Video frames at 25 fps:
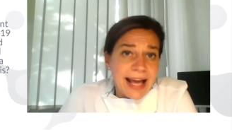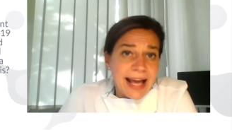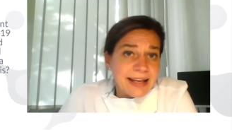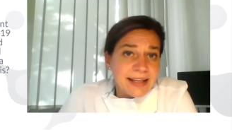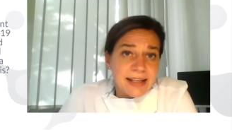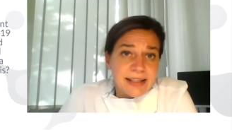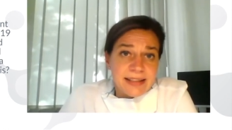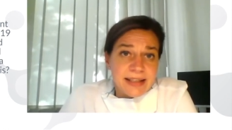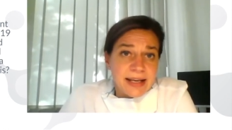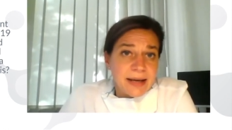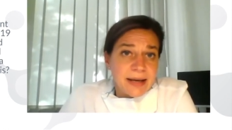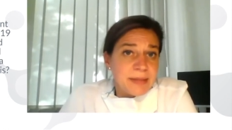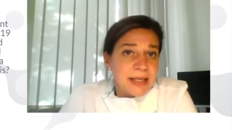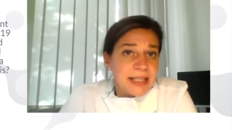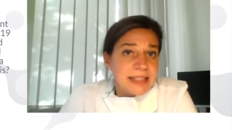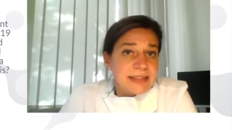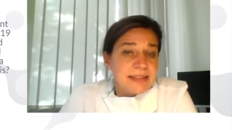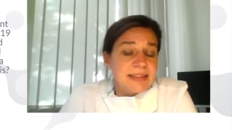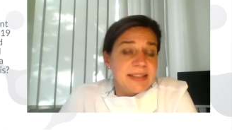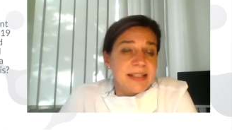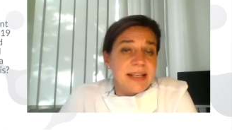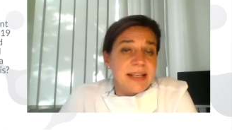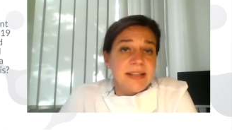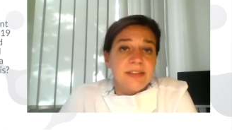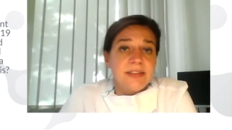
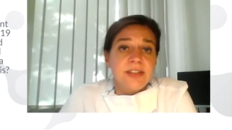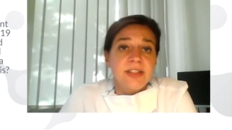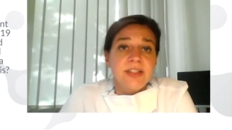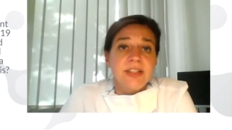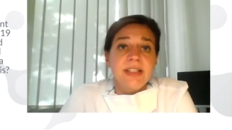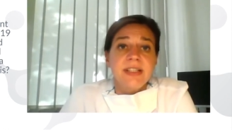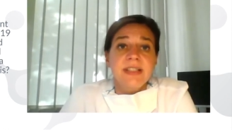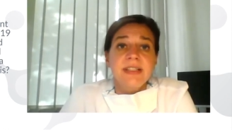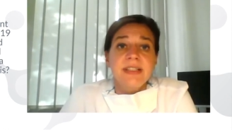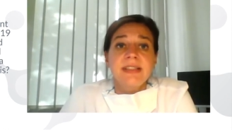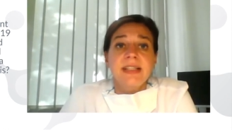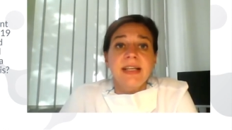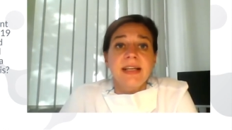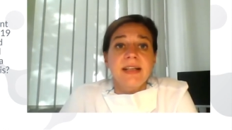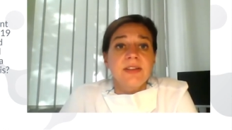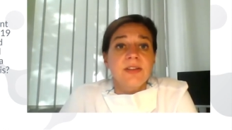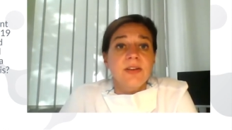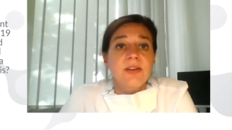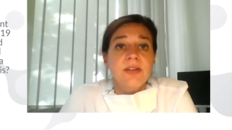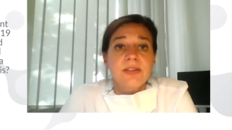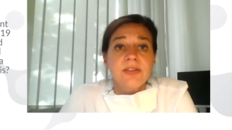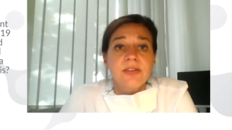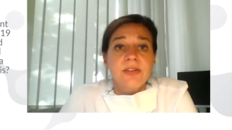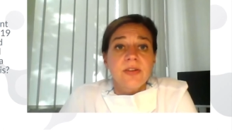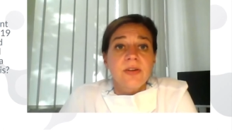academic centers and
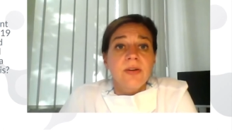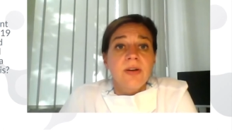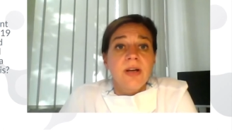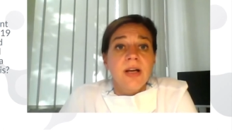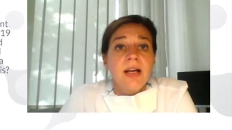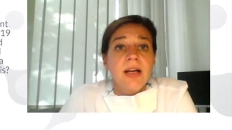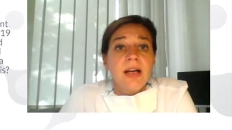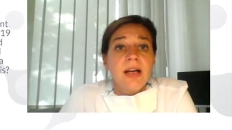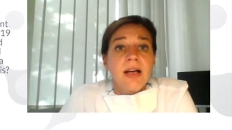also